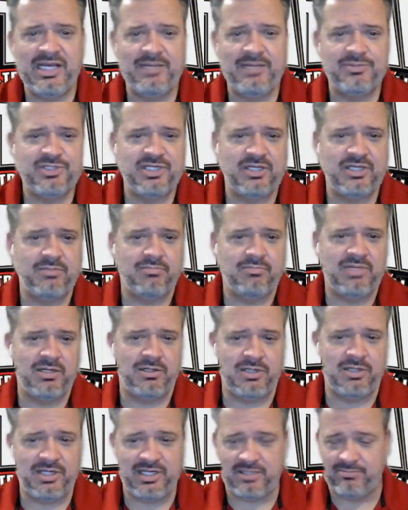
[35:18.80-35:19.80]
getting better.
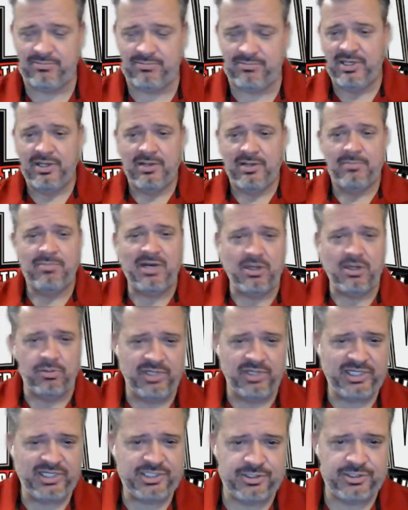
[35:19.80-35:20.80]
They're getting better
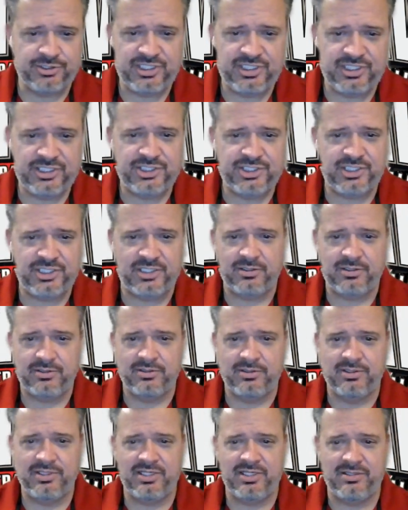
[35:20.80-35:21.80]
bleachers each year.
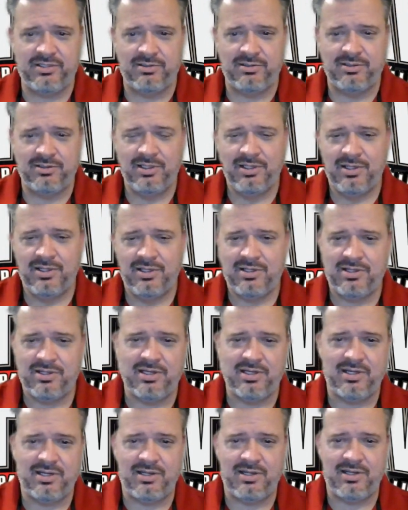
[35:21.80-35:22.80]
They're getting
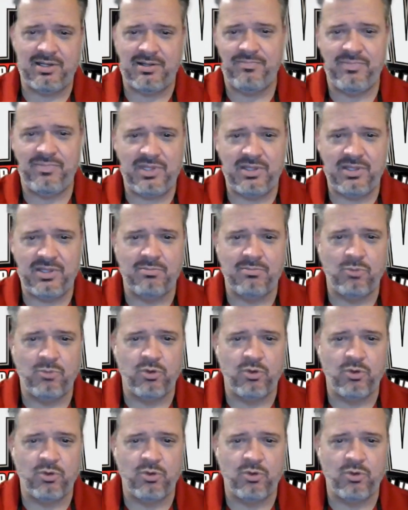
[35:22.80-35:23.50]
more